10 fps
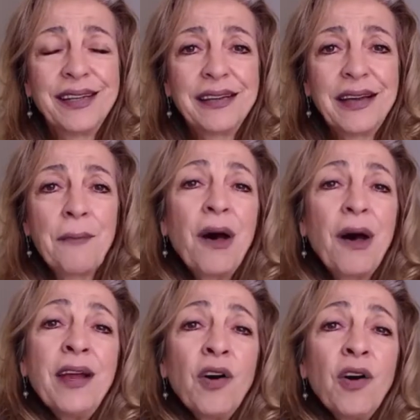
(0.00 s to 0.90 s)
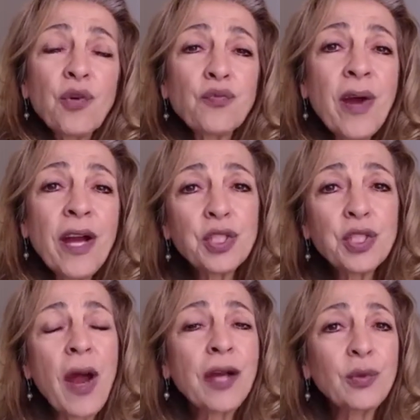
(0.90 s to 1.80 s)
Am I on the right
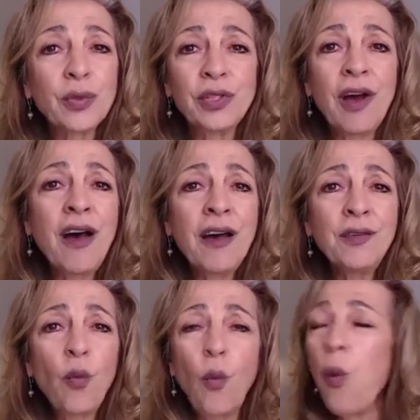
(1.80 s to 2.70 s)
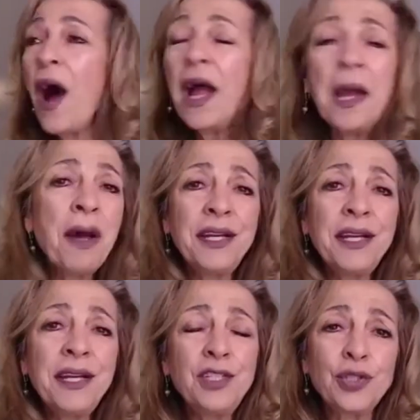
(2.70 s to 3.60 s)
track or not? Why am I
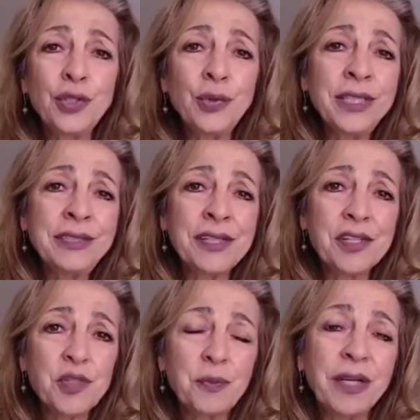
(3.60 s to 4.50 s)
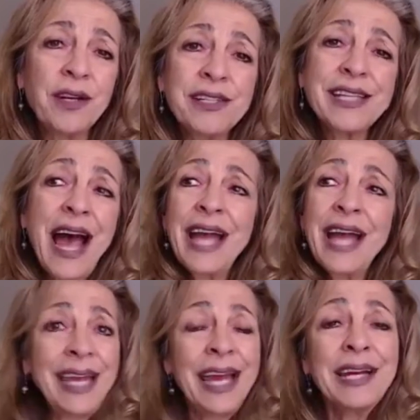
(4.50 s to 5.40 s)
even doing this? Because I
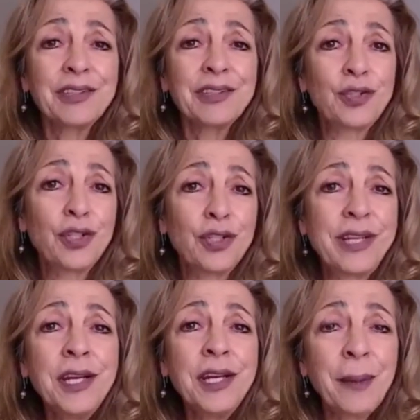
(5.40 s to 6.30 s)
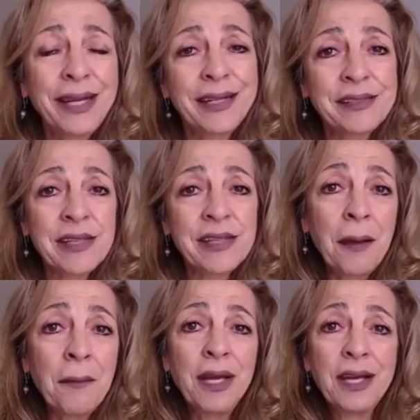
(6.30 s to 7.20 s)
can't take my exam.
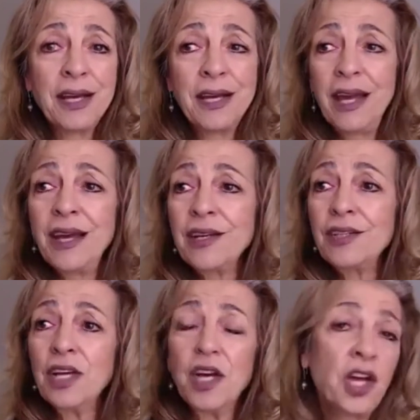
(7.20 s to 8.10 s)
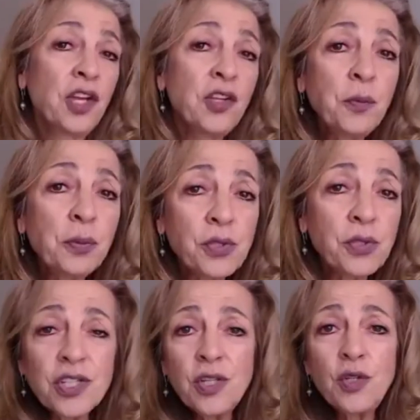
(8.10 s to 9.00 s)
And another
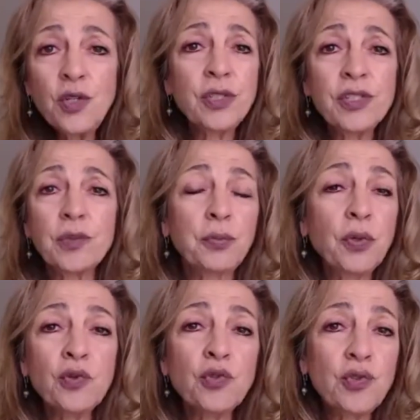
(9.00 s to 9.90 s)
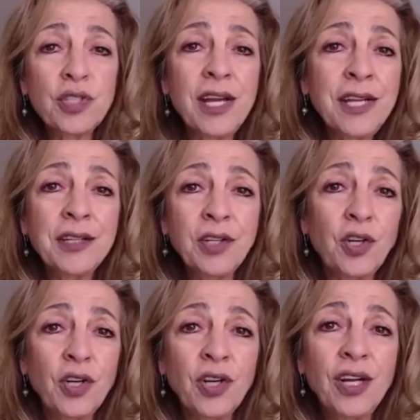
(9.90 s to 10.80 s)
person who is supposed to take
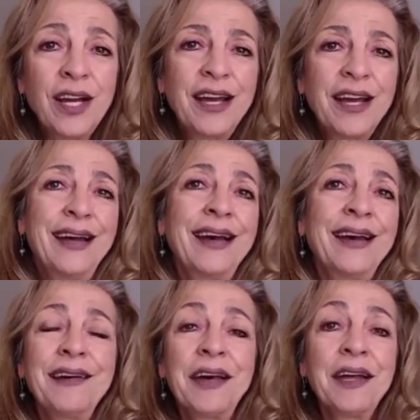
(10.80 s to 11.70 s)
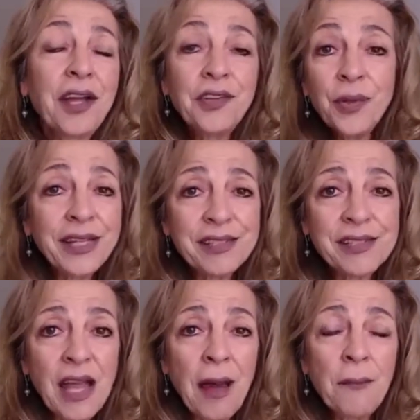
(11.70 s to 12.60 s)
her uh, another
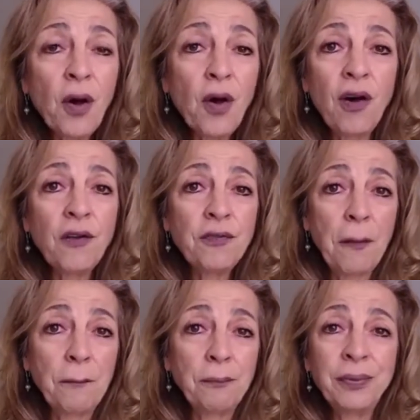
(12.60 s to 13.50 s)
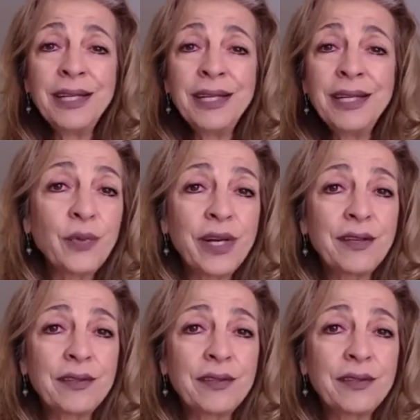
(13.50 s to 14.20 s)
exam of being with